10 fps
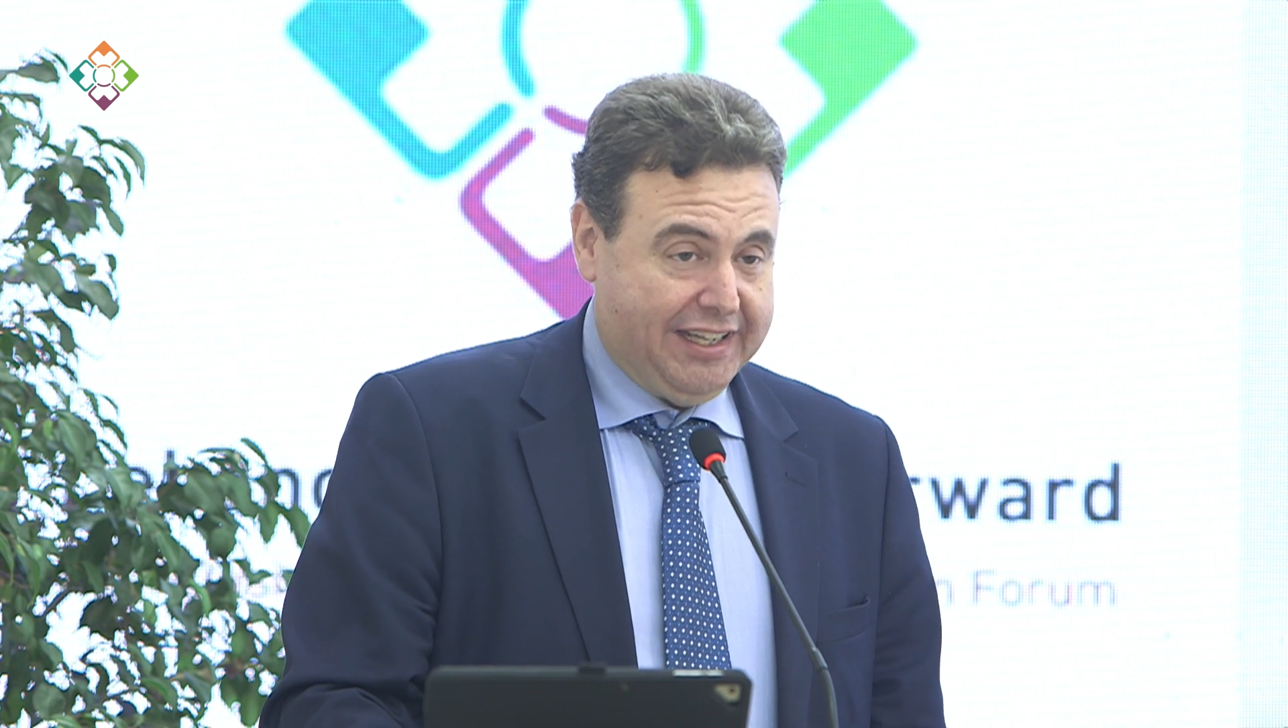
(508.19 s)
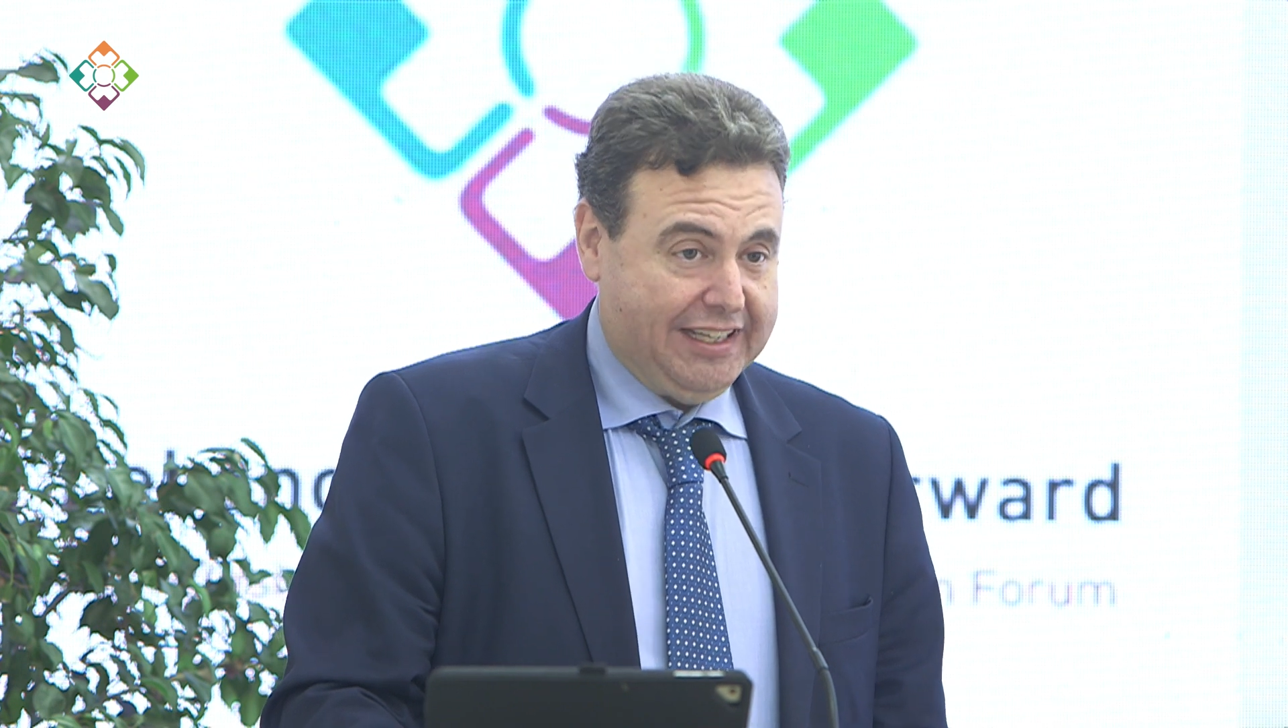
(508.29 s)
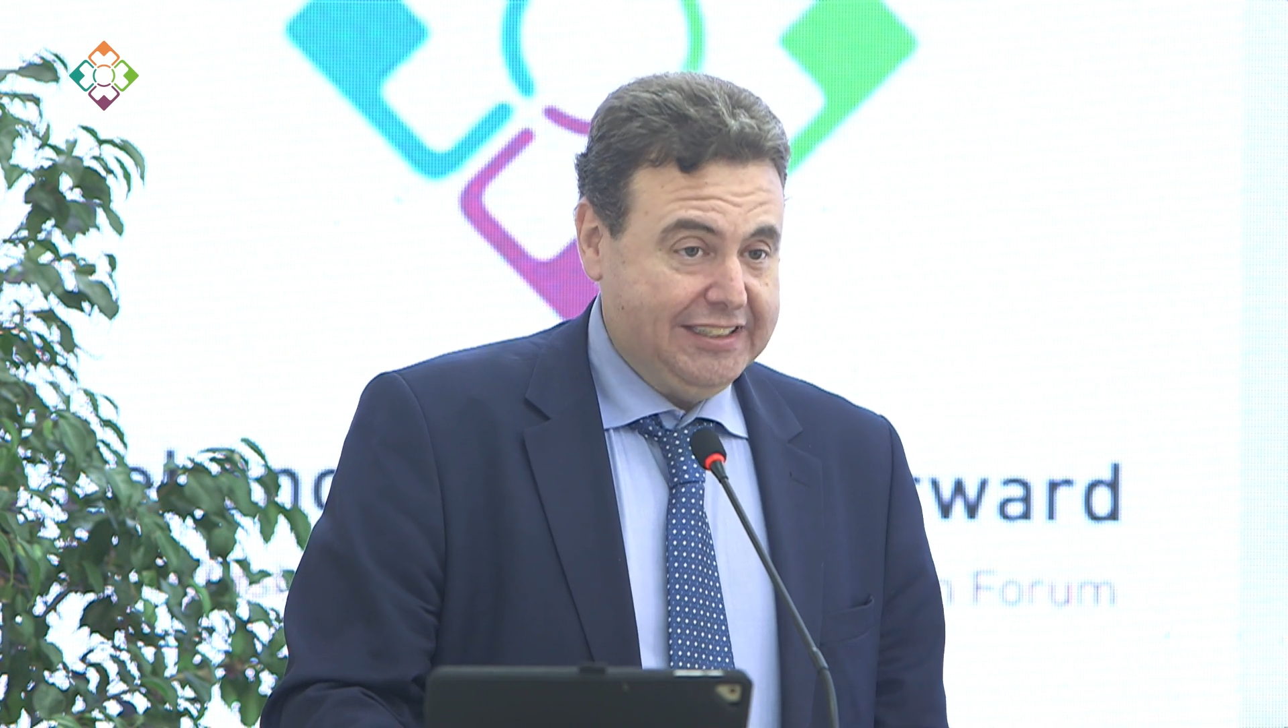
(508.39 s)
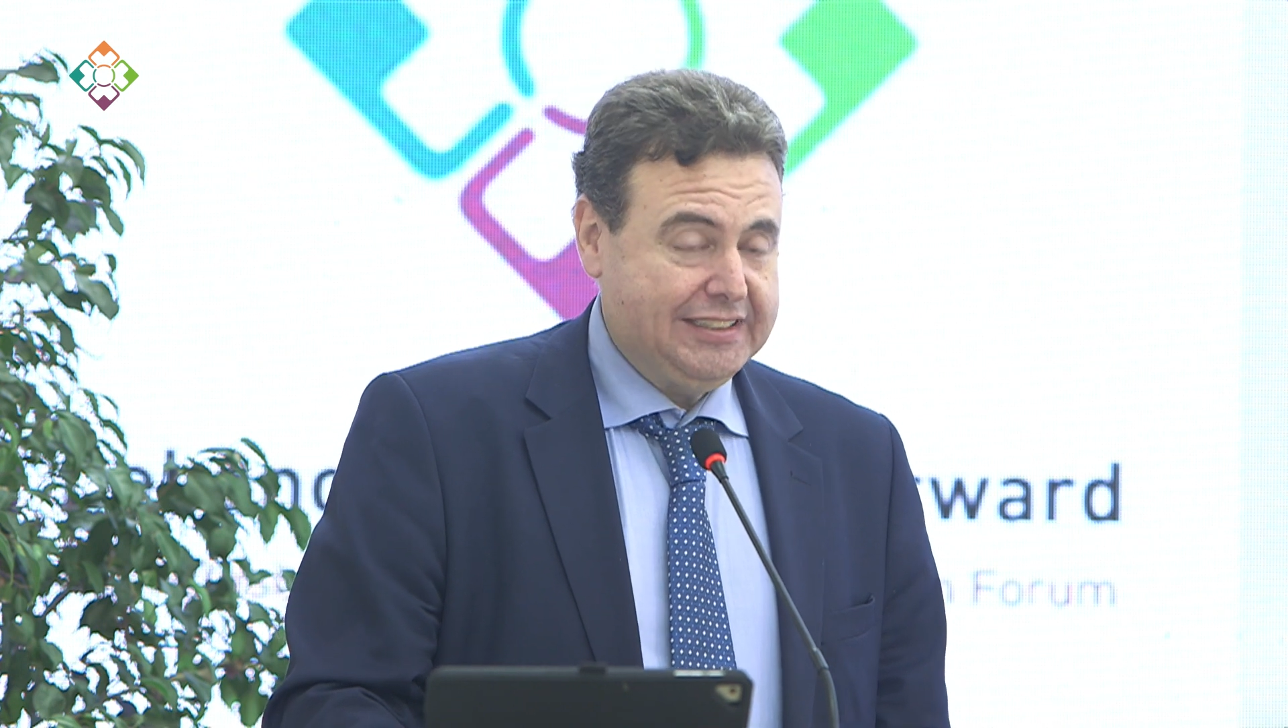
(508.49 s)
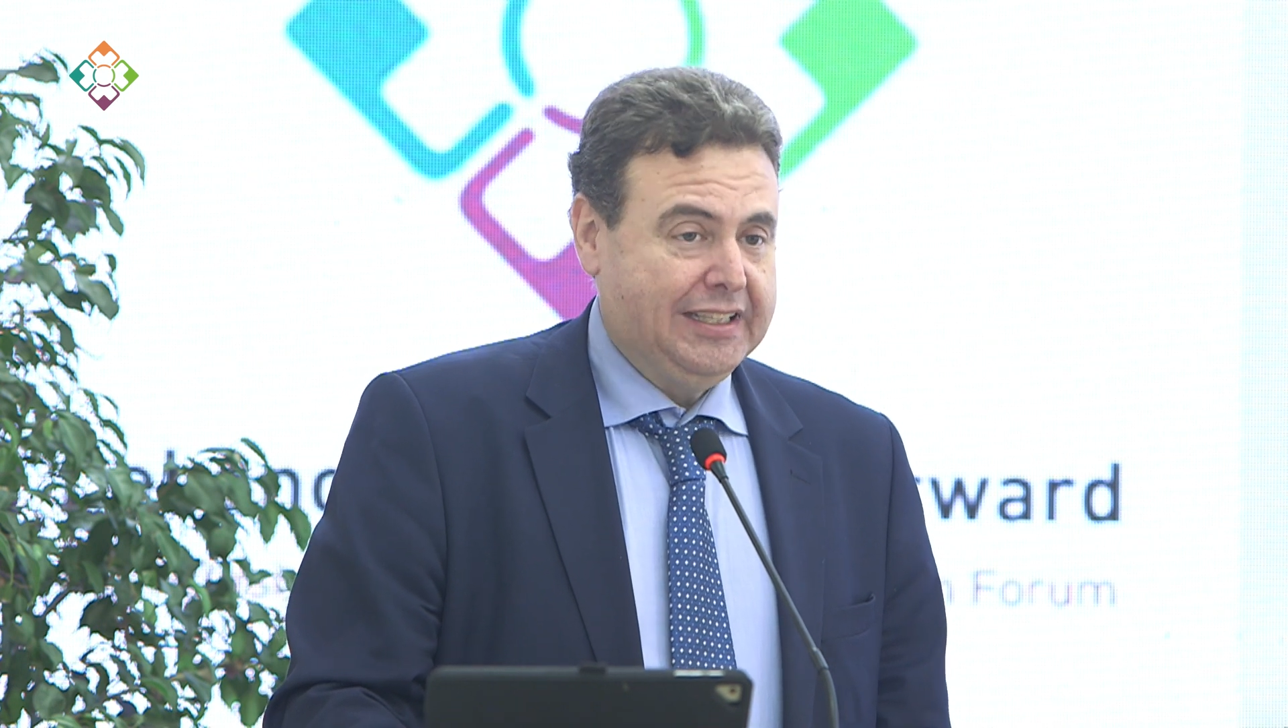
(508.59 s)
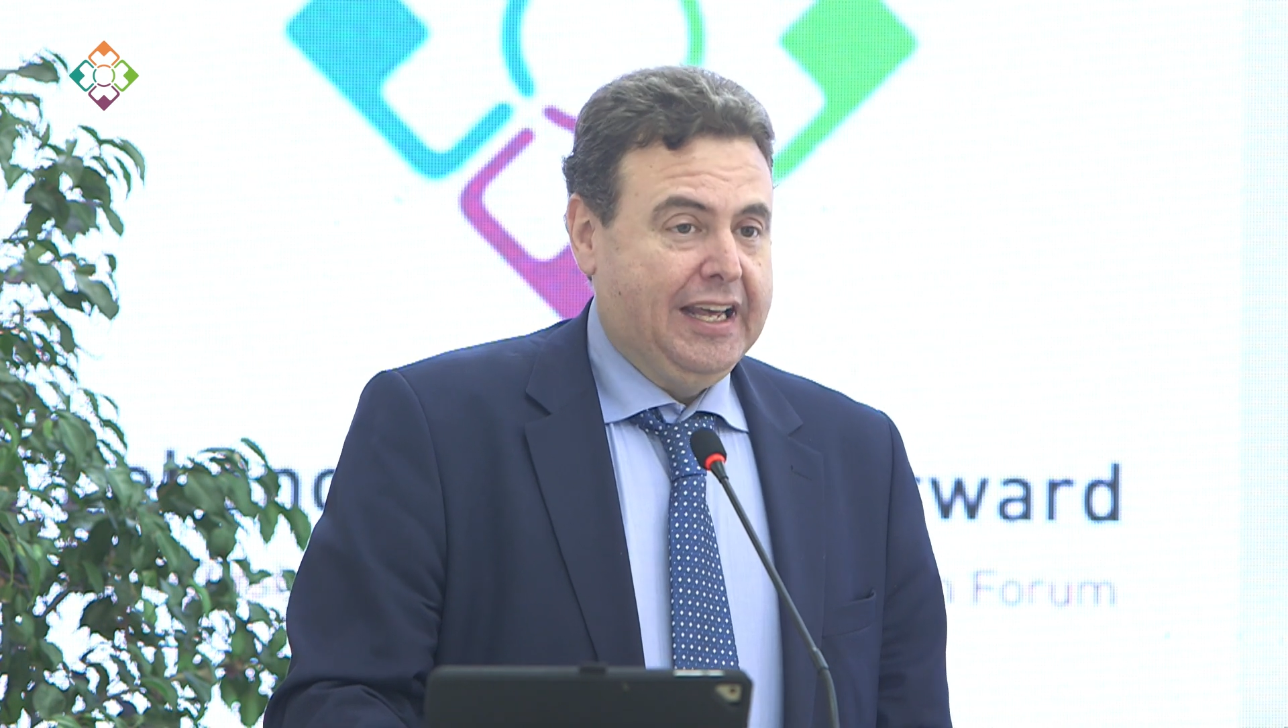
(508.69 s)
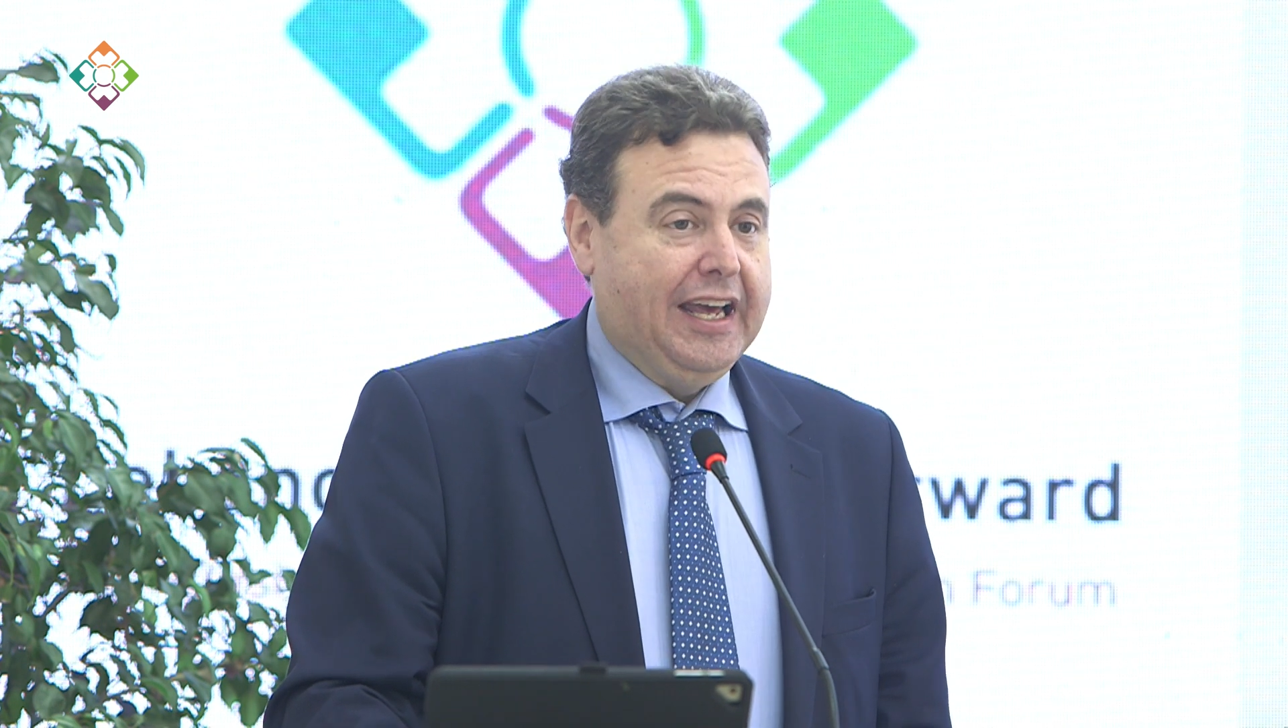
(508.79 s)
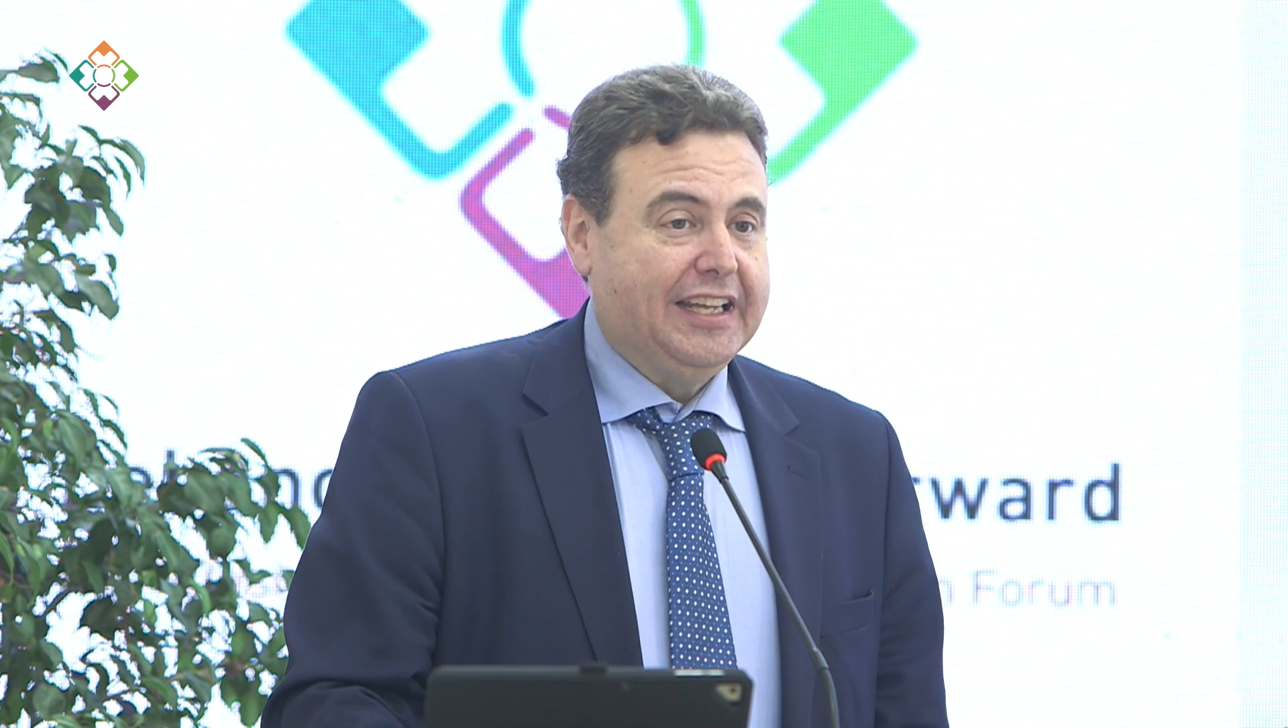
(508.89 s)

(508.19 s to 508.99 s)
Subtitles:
days,